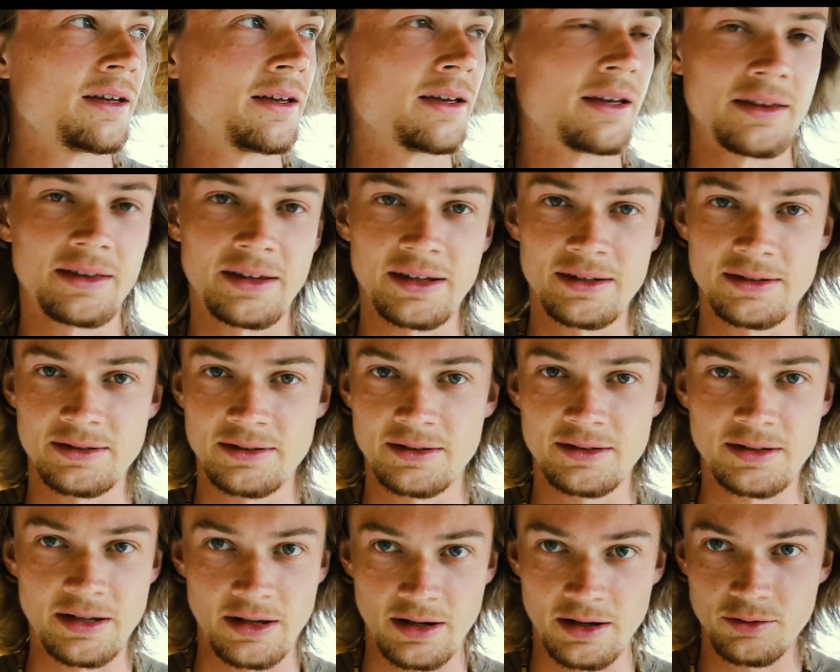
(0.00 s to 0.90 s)
And that's the
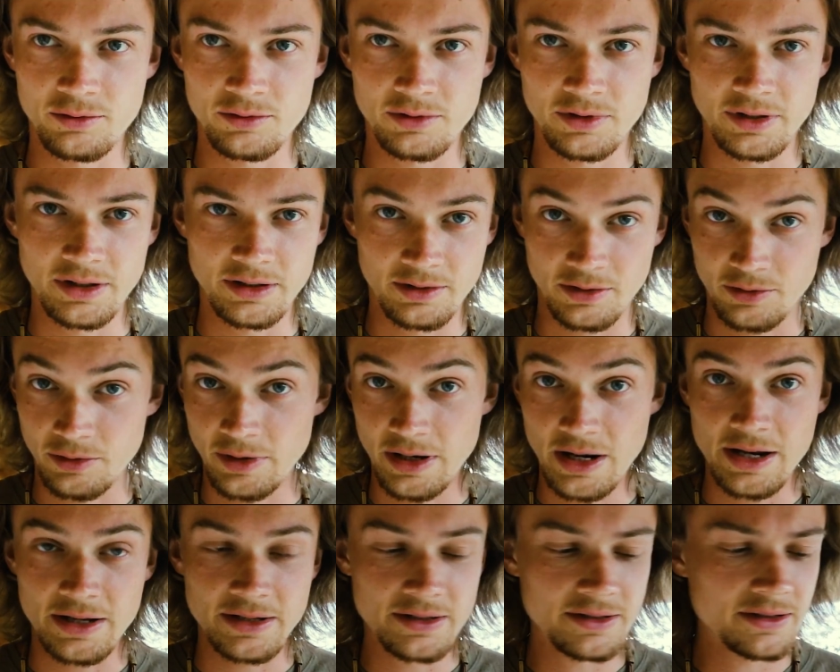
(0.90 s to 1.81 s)
sound it
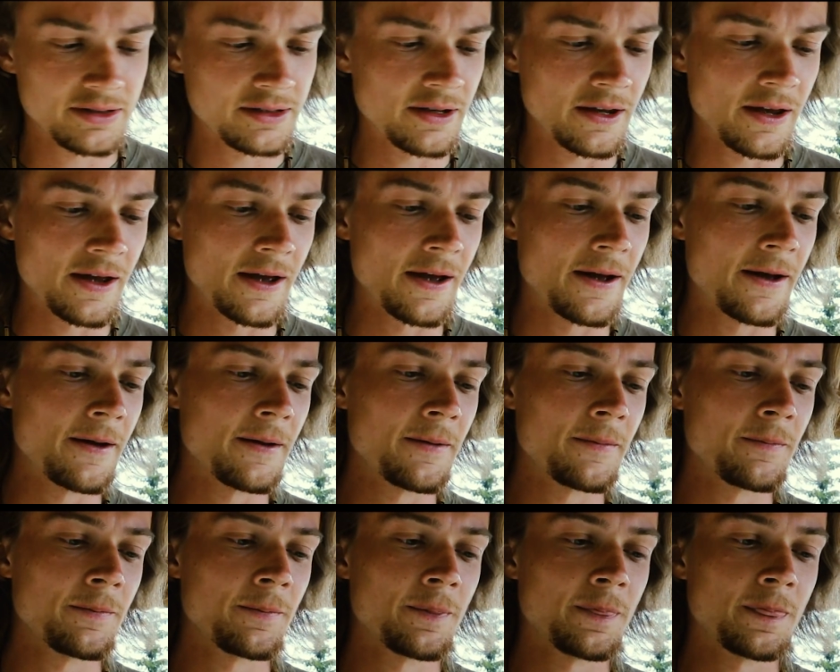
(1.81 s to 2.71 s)
creates.
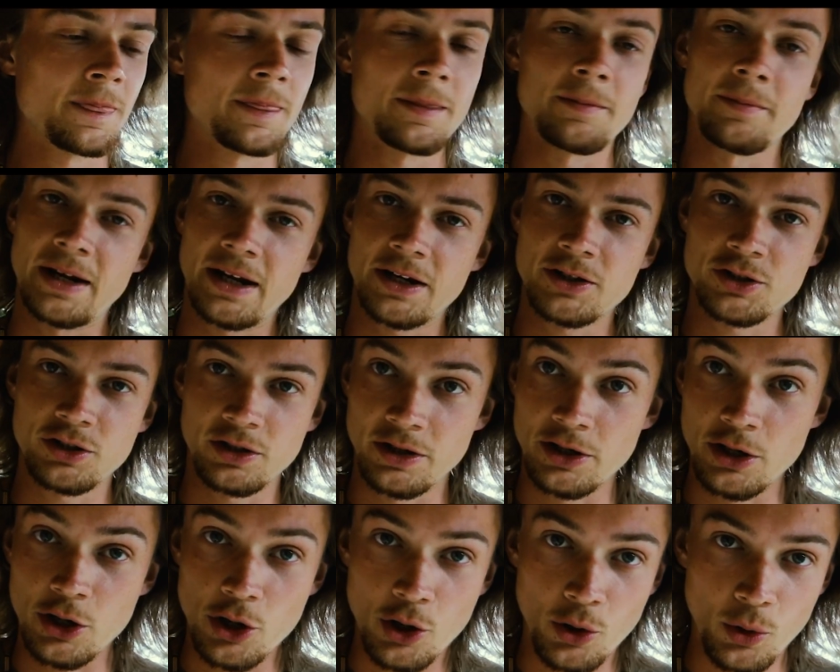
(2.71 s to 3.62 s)
But actually
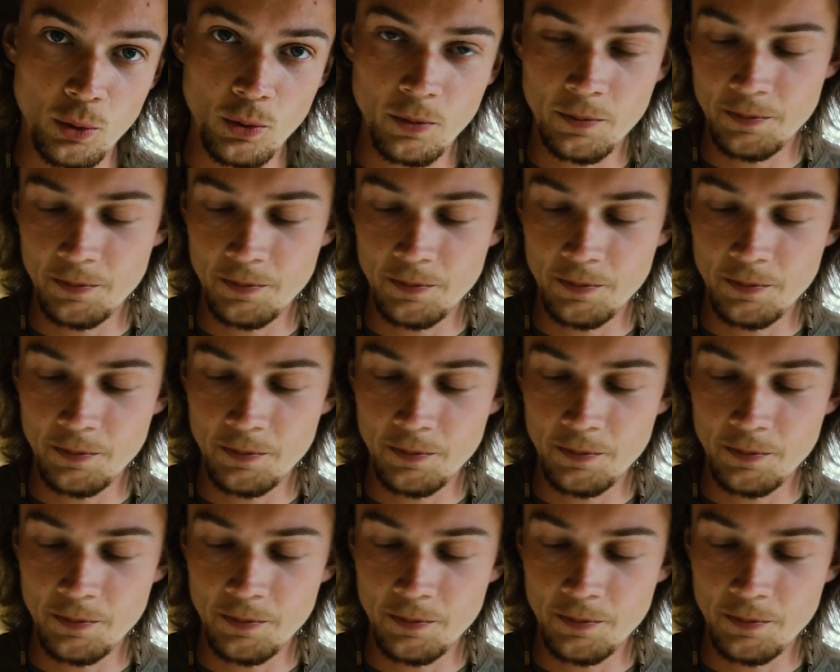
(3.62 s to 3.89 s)
no.